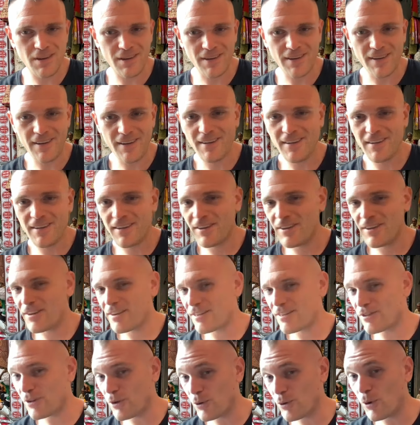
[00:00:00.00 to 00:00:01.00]

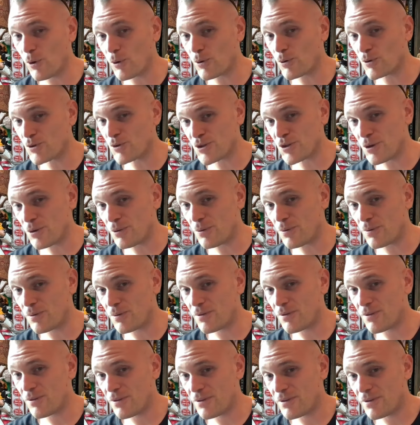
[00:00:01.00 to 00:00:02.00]
the locals do.
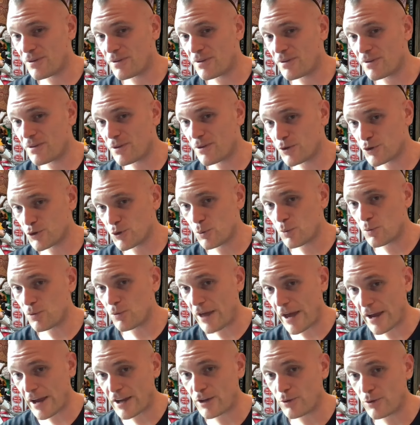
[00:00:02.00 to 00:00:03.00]
So
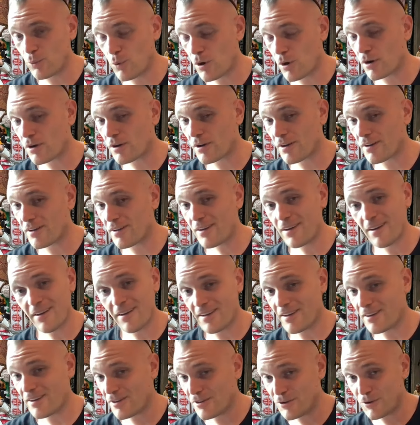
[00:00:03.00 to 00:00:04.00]
that can work
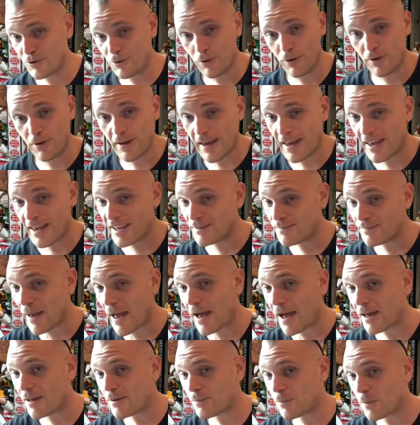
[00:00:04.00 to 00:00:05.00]
good and
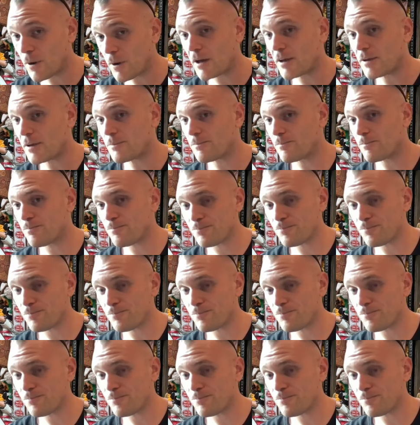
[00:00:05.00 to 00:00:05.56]
bad, right?